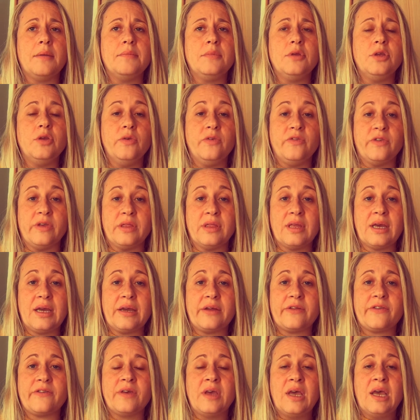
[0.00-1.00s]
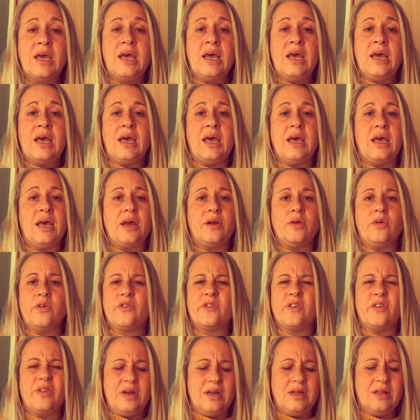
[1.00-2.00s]
using that, and
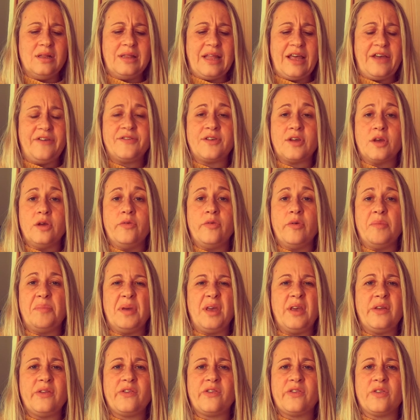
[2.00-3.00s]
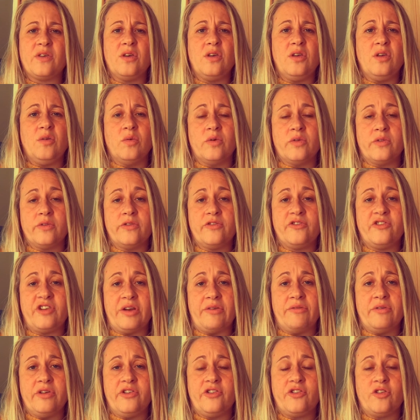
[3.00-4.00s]
also the little leftover bits that you want
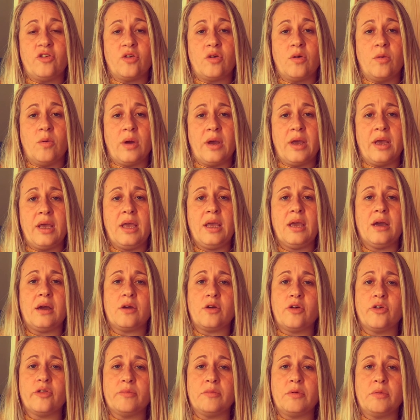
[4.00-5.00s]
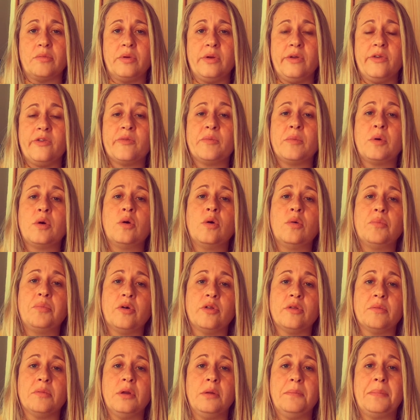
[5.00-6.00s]
generally chuck away. I cut them up really small,
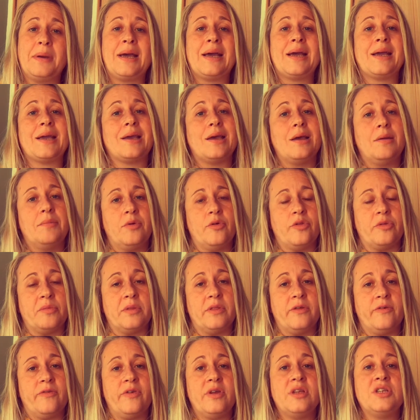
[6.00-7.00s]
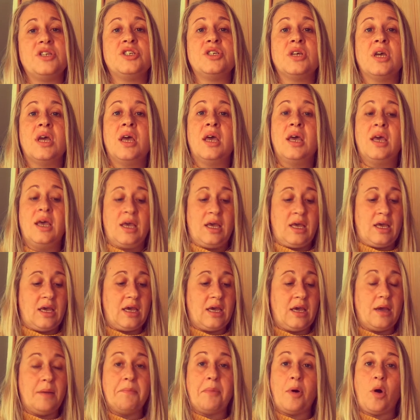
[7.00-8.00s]
put them in a bag, put them in the fridge.
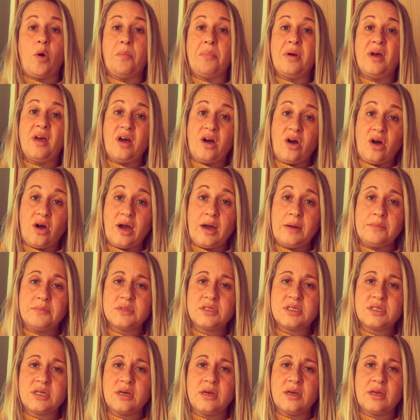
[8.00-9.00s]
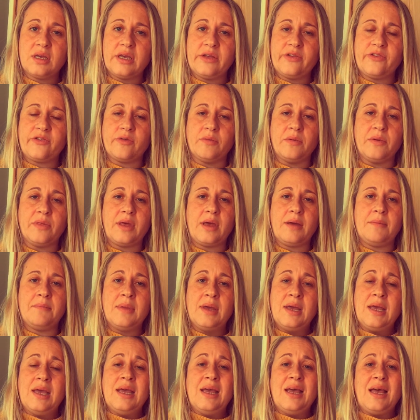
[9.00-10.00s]
Bob, our hamster, gets some of
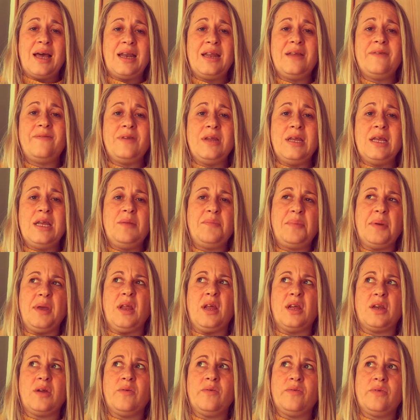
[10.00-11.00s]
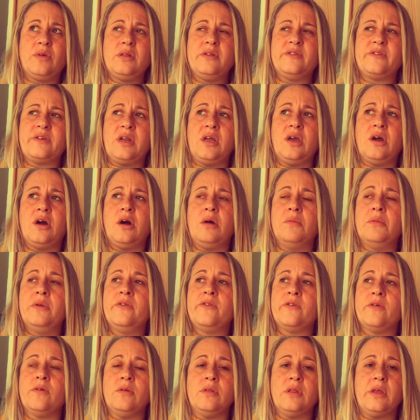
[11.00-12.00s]
them, and if need be, I don't think there's any harm in
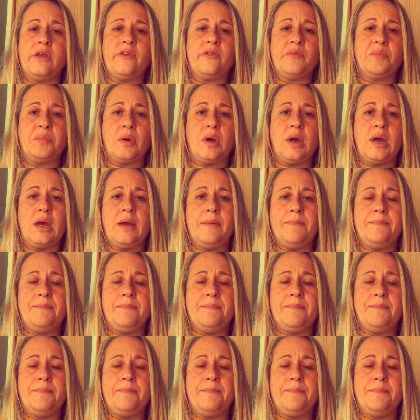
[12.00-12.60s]
doing this, but